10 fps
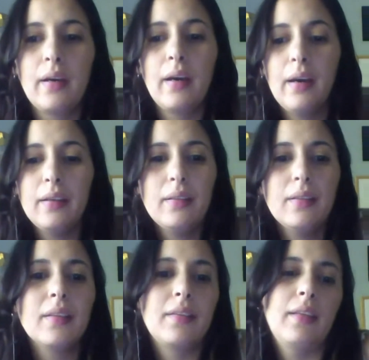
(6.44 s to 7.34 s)
Hi,
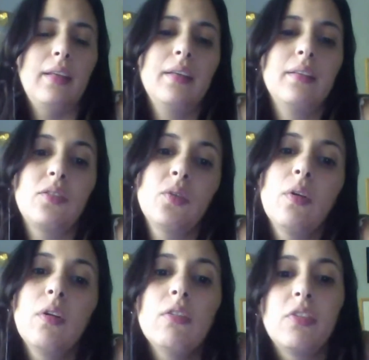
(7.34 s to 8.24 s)
thanks you
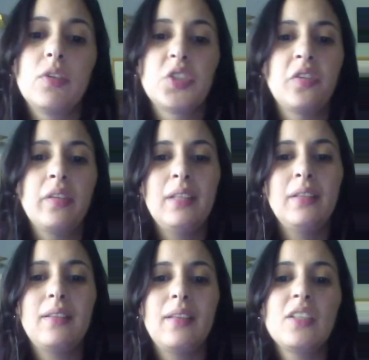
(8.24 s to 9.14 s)
all for joining
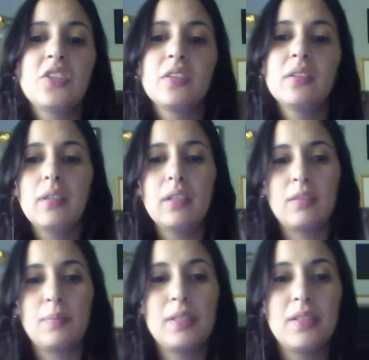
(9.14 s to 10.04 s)
this session,
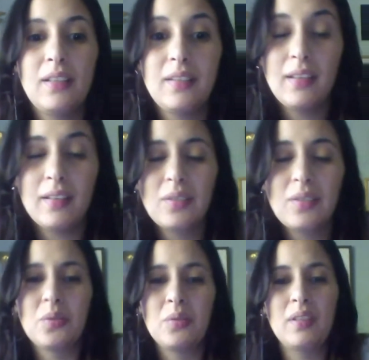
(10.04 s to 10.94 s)
especially thanks
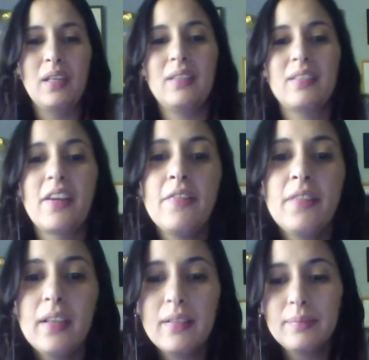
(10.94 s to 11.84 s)
to Denise
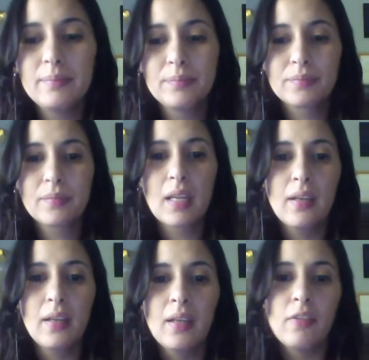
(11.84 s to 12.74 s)
Ruffner
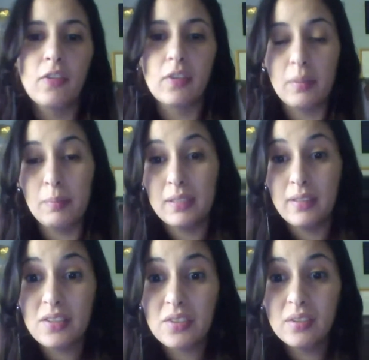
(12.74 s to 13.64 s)
for the
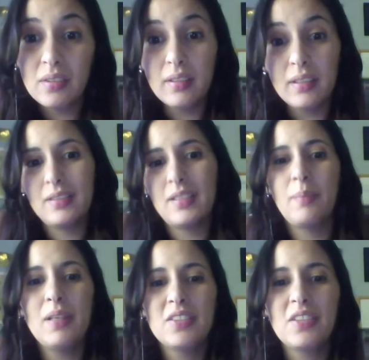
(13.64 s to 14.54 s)
invitation. It is
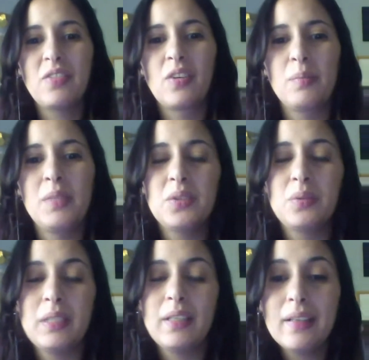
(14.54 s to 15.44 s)
a pleasure for me
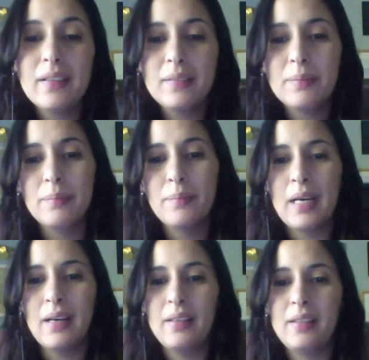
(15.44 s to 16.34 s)
to be here.
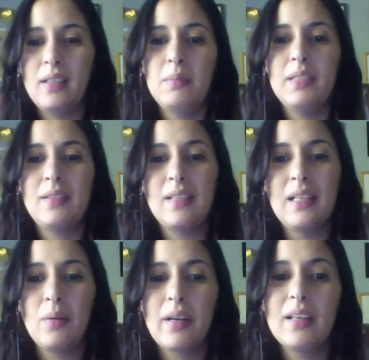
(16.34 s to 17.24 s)
My name is
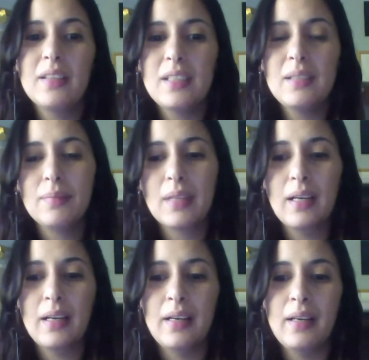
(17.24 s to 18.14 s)
Laura Gatti
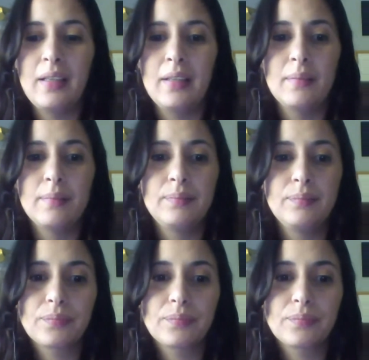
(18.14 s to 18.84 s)
and